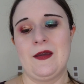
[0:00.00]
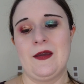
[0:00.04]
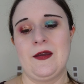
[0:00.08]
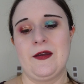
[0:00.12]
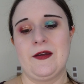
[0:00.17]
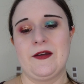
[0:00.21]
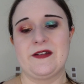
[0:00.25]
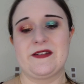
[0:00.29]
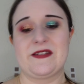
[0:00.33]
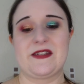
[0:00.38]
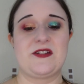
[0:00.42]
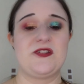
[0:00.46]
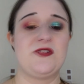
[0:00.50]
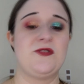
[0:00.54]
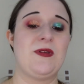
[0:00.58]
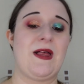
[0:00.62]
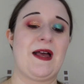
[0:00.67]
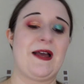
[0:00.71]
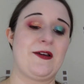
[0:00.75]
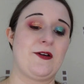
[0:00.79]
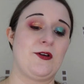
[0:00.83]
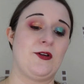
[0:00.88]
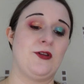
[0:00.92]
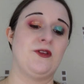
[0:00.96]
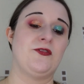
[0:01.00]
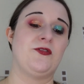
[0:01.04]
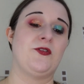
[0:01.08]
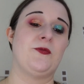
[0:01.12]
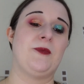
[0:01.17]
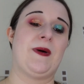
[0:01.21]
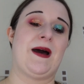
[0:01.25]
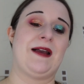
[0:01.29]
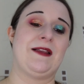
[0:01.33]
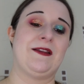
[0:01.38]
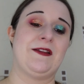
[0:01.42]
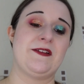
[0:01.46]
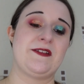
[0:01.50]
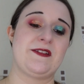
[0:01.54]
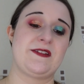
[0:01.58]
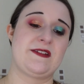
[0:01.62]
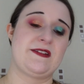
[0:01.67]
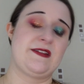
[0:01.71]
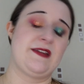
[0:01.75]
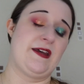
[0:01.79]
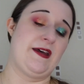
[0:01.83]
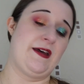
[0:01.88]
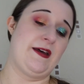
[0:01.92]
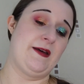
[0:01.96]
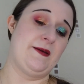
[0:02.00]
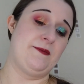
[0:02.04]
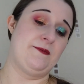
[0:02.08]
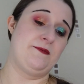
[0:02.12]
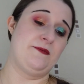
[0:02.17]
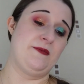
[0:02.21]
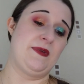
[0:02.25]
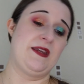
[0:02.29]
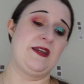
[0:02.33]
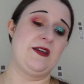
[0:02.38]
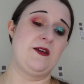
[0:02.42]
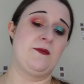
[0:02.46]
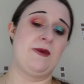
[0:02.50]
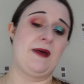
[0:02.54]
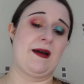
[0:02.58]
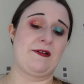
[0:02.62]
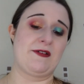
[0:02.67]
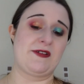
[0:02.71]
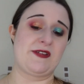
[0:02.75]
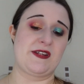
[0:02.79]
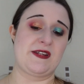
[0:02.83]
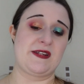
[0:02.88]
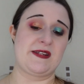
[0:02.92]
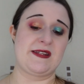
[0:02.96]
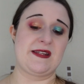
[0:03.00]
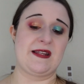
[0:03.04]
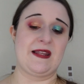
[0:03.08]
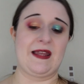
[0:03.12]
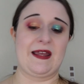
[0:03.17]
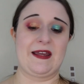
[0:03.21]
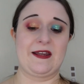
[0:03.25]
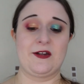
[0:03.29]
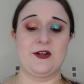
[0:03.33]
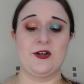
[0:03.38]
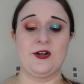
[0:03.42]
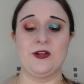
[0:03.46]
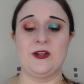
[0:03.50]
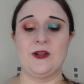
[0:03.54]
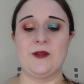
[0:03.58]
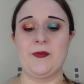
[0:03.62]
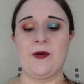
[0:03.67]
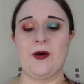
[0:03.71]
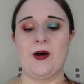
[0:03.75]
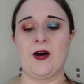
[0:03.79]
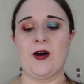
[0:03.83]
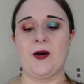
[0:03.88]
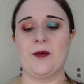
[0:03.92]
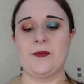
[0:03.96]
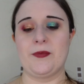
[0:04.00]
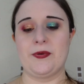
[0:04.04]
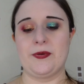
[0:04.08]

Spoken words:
Because I do like colourful palettes. In comparison to like Colourpop,